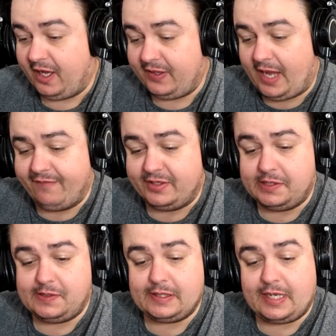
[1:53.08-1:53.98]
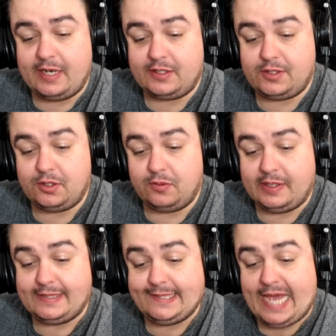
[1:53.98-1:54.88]
far, the evidence against you
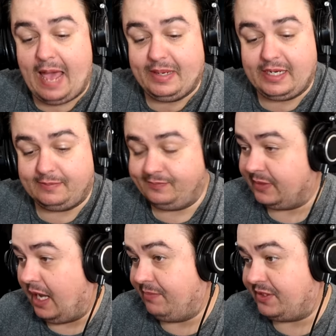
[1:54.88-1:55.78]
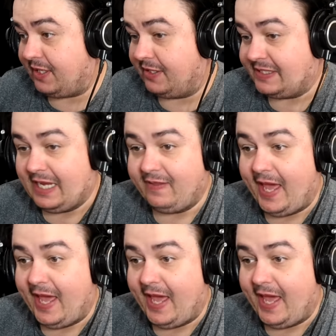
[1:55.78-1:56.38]
is damning. I'm just gonna say